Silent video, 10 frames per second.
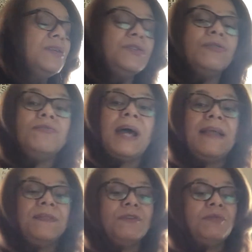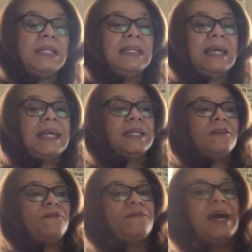to write the
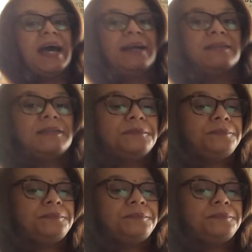related fact.